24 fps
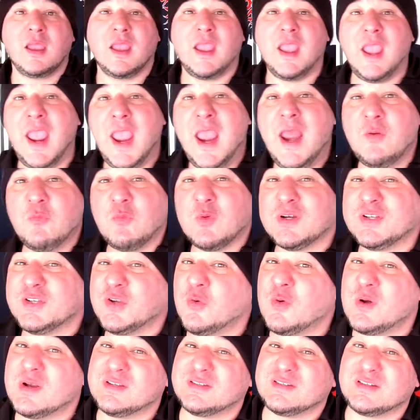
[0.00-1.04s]
And we're
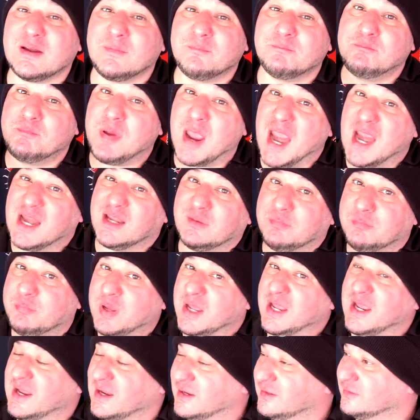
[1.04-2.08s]
doing some baked
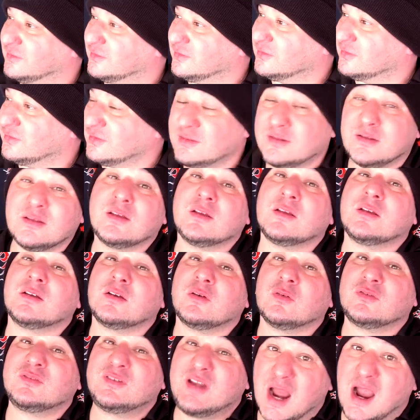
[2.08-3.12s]
beans,
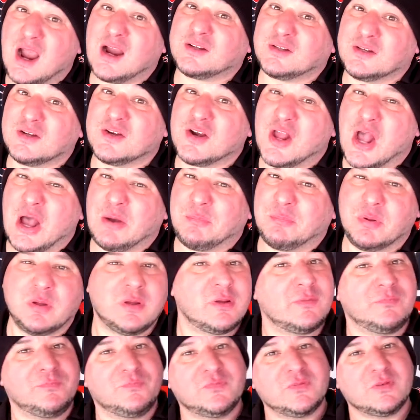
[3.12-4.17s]
doctored up,
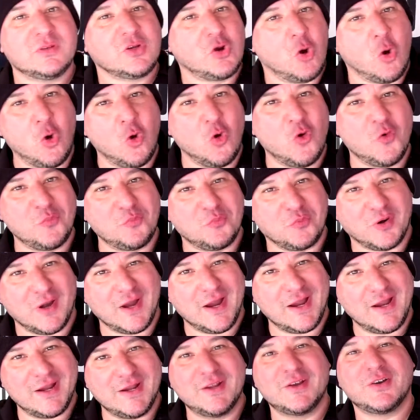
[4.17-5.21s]

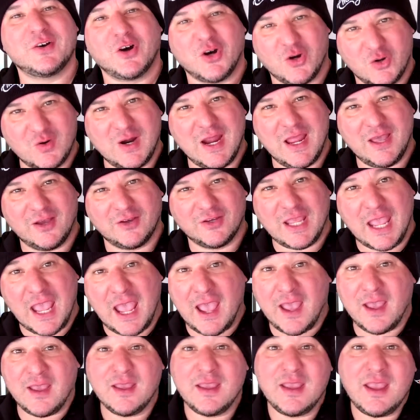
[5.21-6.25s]
cornbread, oh hell
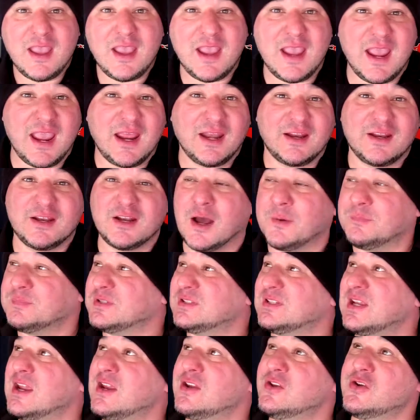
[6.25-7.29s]
yeah, and an
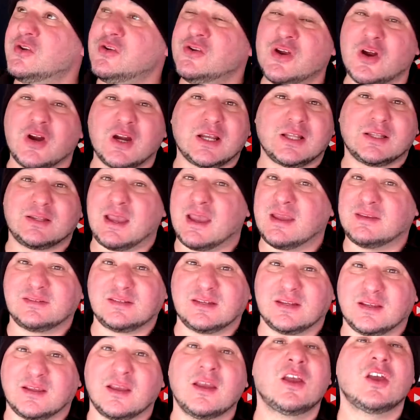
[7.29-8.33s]
upstate New York
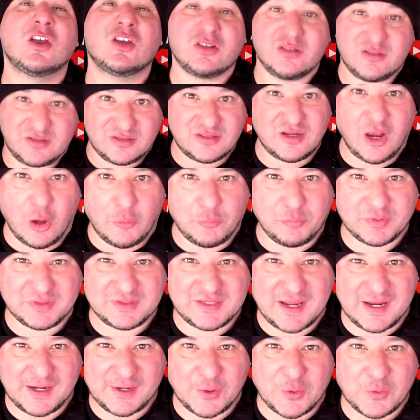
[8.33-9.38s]
classic, salt
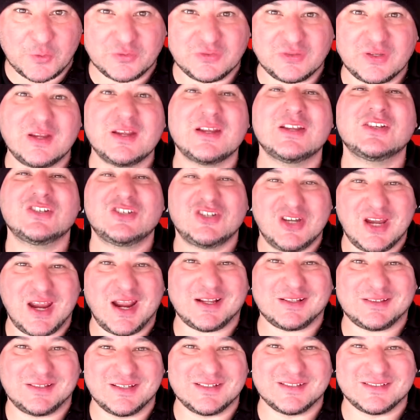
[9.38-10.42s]
potatoes.
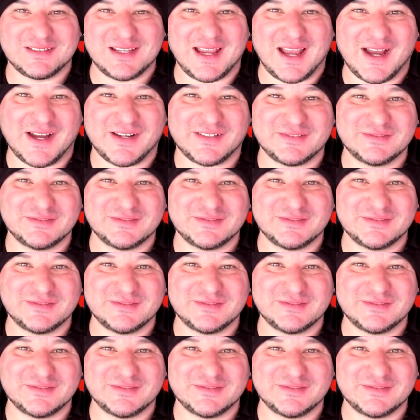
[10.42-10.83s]
Check this out.